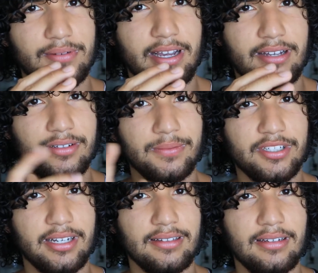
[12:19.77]
when I astral
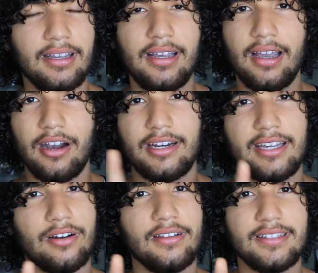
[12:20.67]
projected, I already
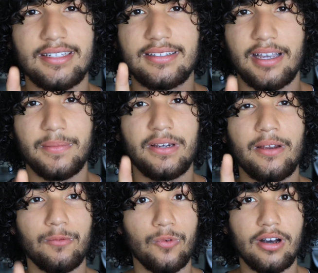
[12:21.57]
had all this excitement
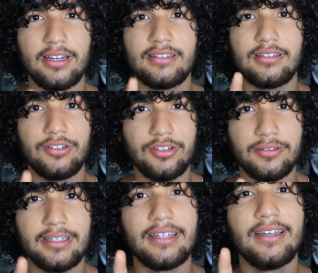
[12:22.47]
and wanting to do
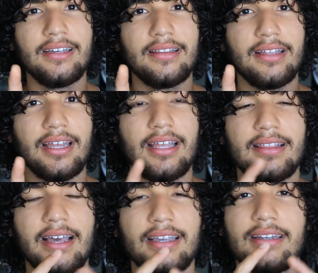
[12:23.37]
it
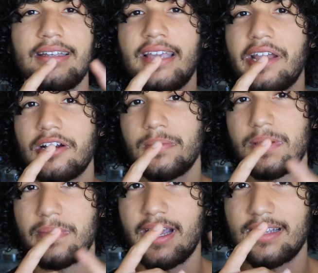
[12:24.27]
that could carry
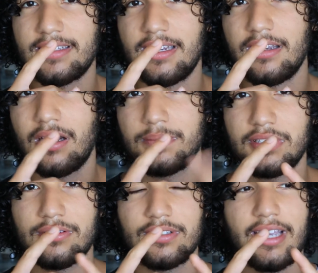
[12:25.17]
me past any
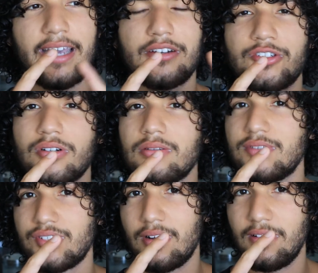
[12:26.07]
obstacles. I had a strong
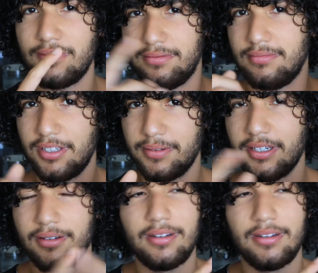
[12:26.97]
resolve. There we go.